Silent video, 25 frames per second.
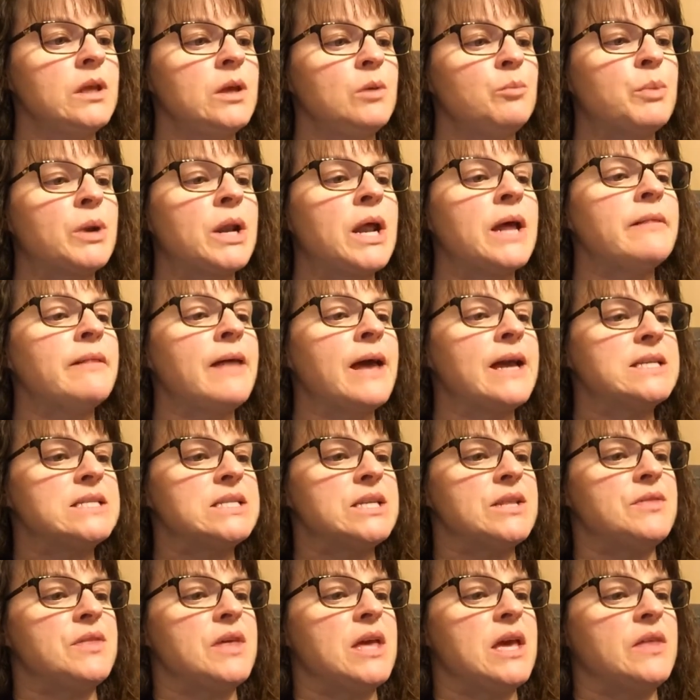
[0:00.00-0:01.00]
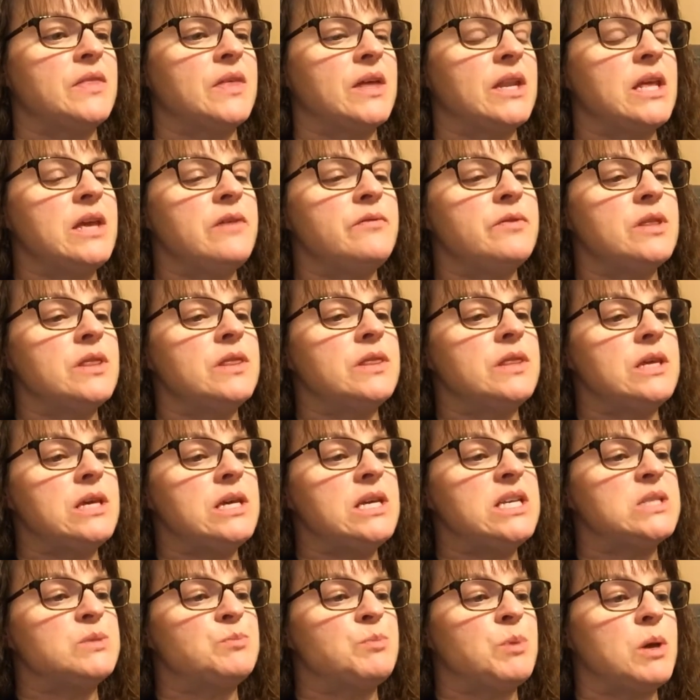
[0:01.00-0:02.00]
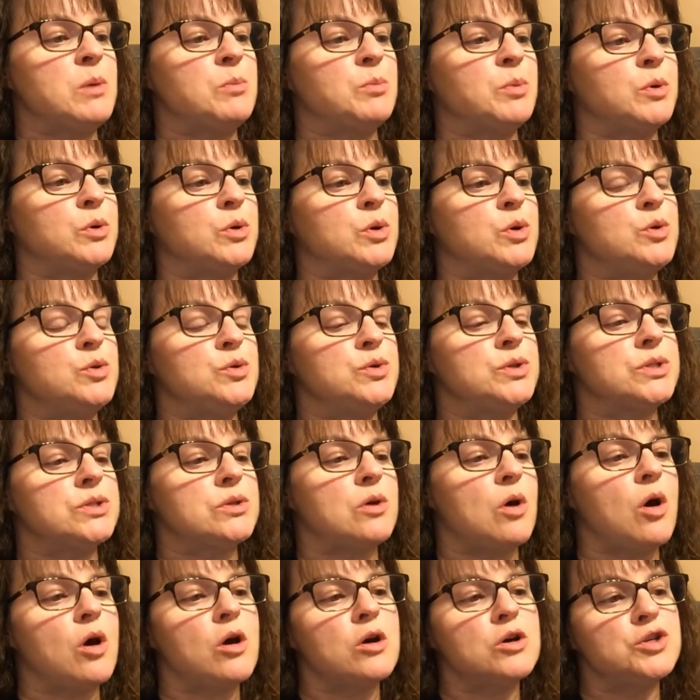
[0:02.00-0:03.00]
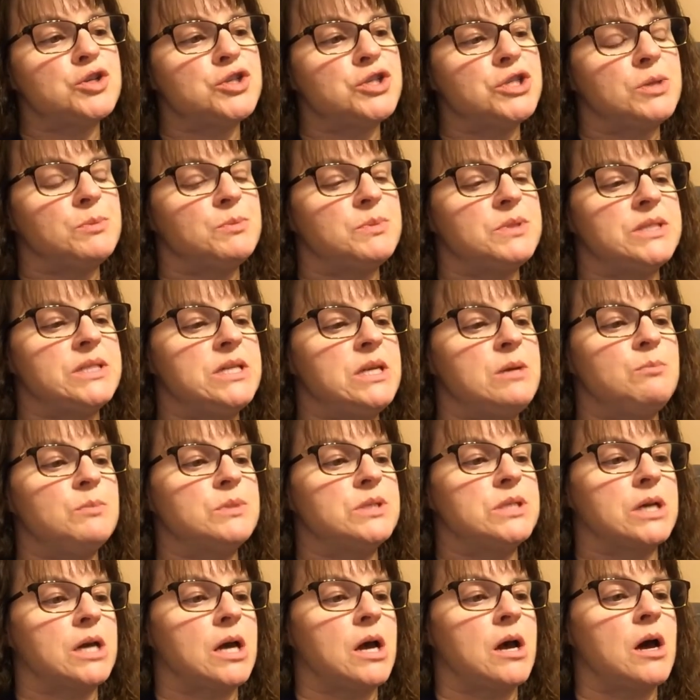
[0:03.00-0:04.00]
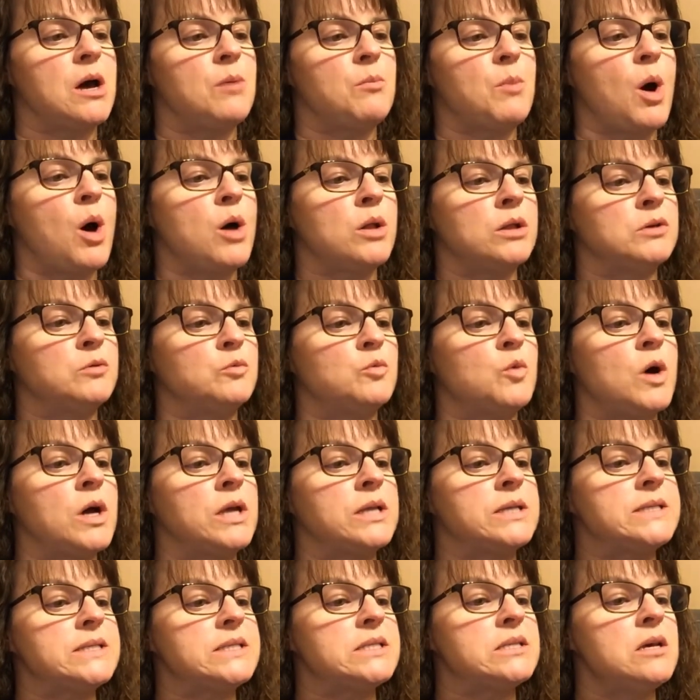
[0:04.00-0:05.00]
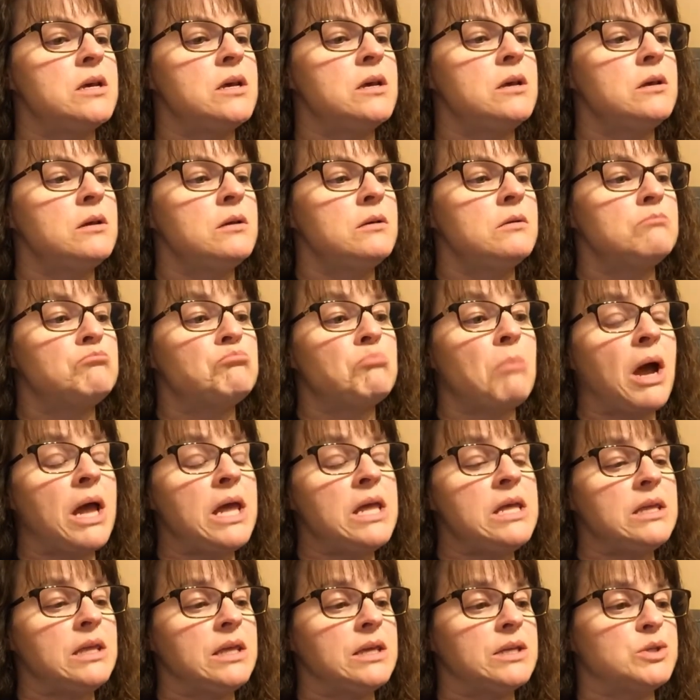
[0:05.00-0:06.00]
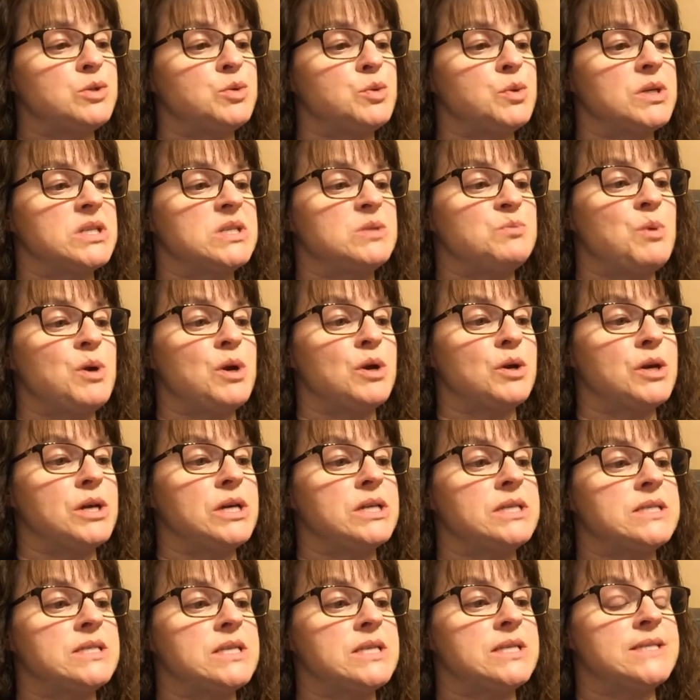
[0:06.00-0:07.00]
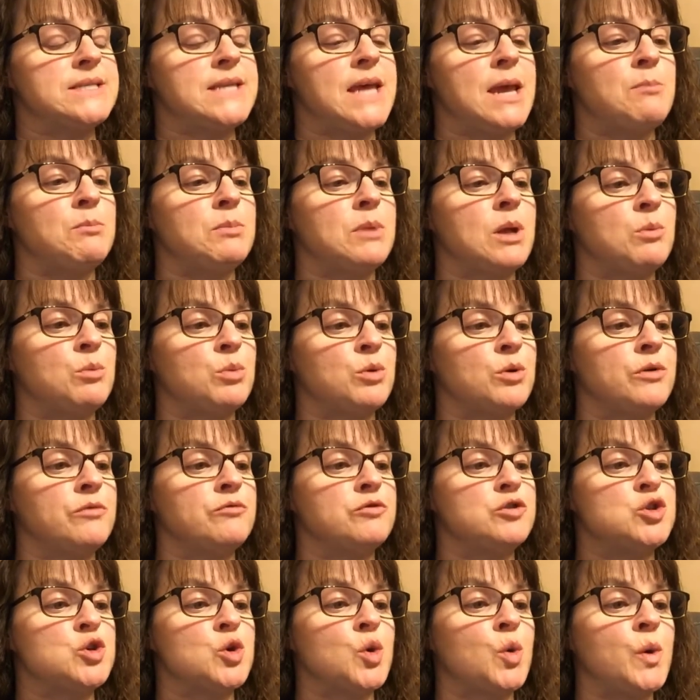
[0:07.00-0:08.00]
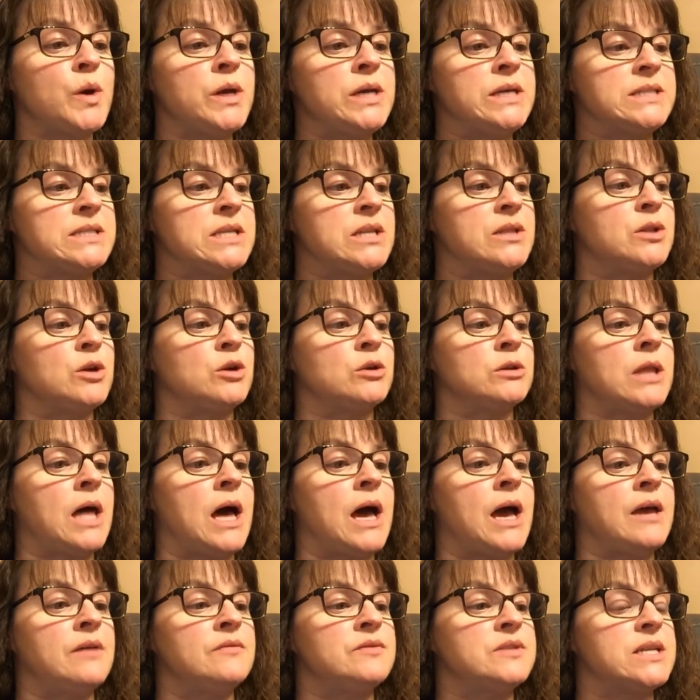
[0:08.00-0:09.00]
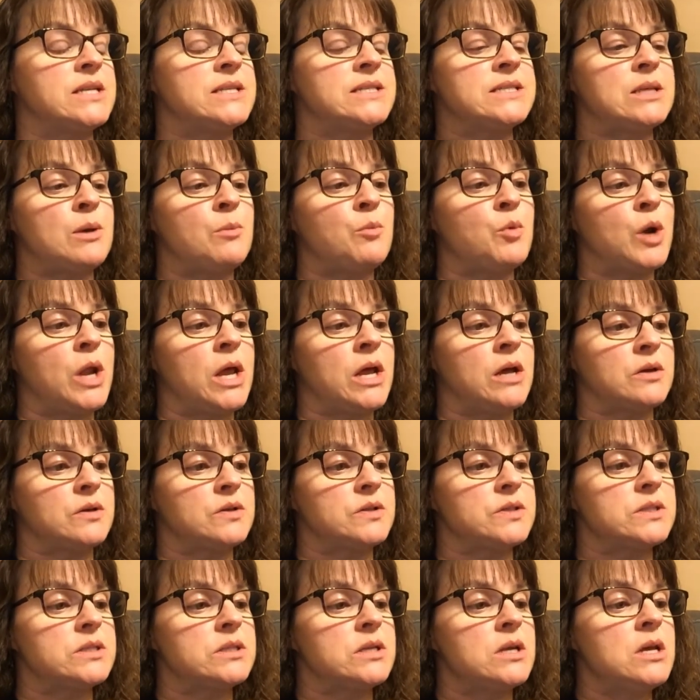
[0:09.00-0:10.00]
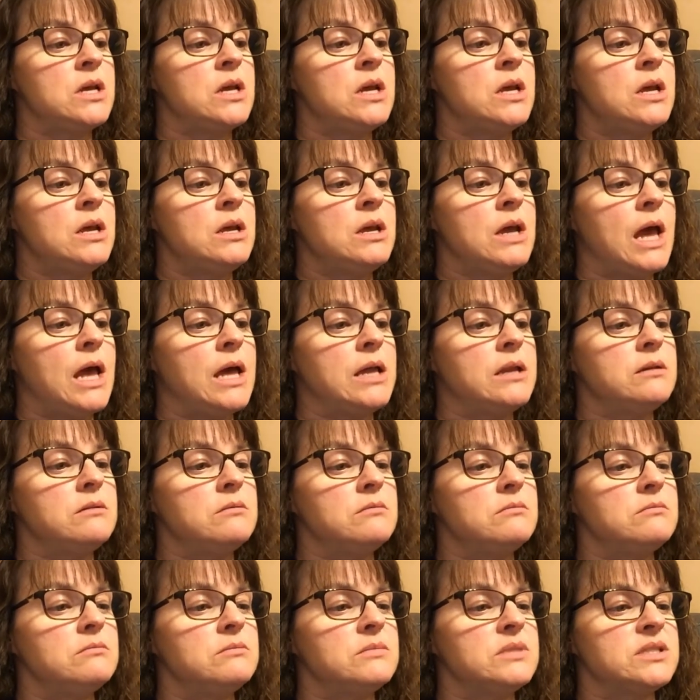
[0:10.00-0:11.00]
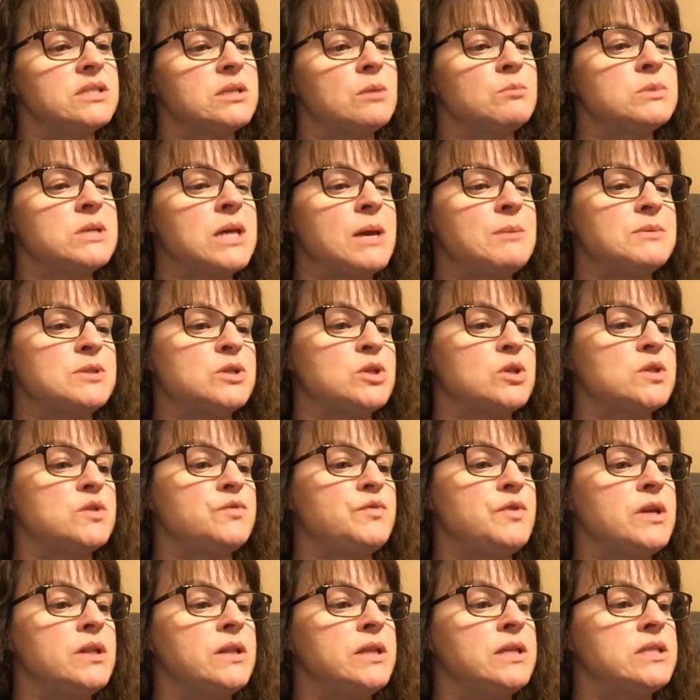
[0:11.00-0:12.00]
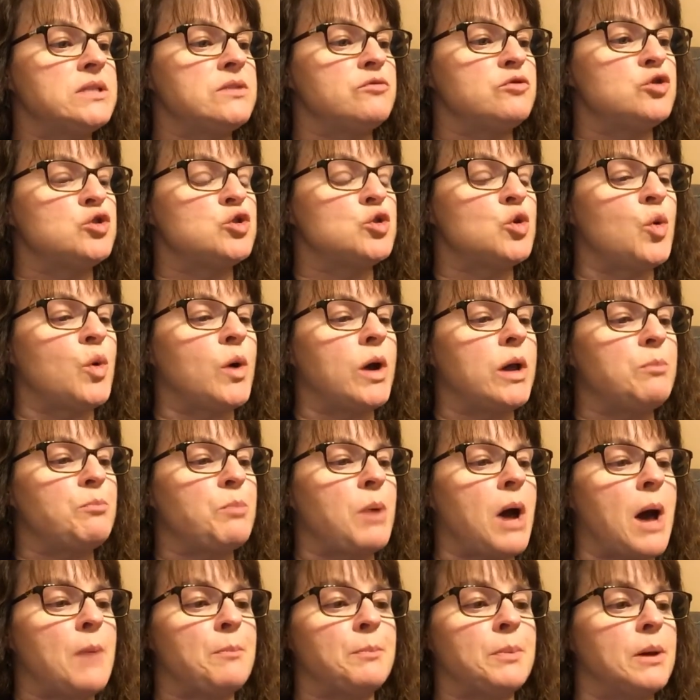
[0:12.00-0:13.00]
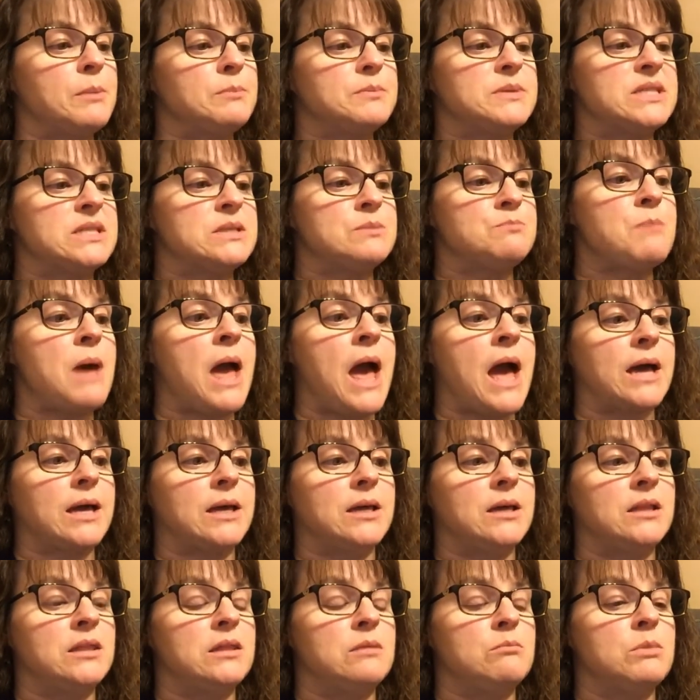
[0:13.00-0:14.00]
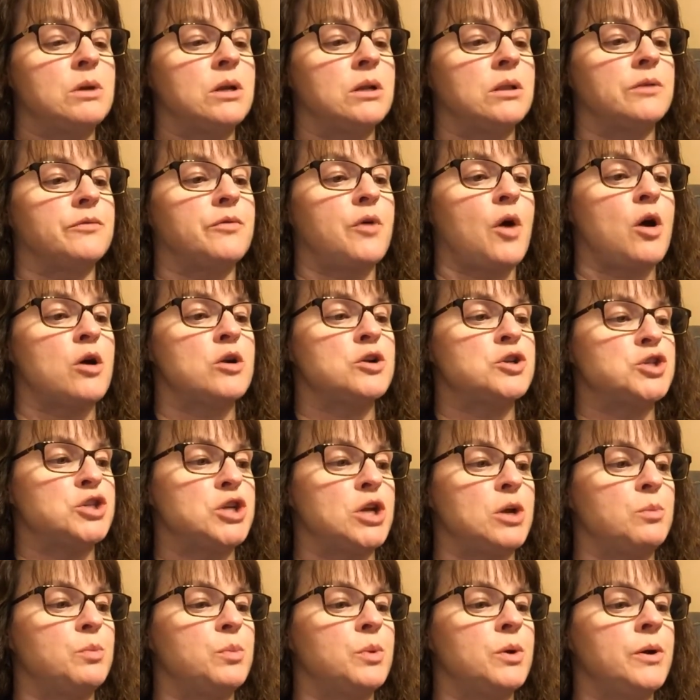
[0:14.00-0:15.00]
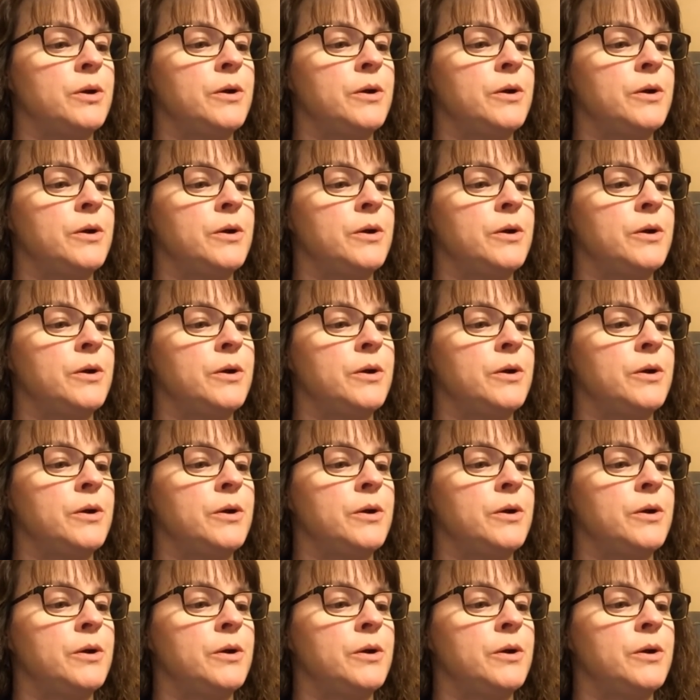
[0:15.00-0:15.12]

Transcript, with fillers: But I like to think that even these people, whose hardships seem to come all at once, might get to experience the same number of joys in their lives as someone else. And sometimes those feelings of joy pop up smack in the middle of hardship.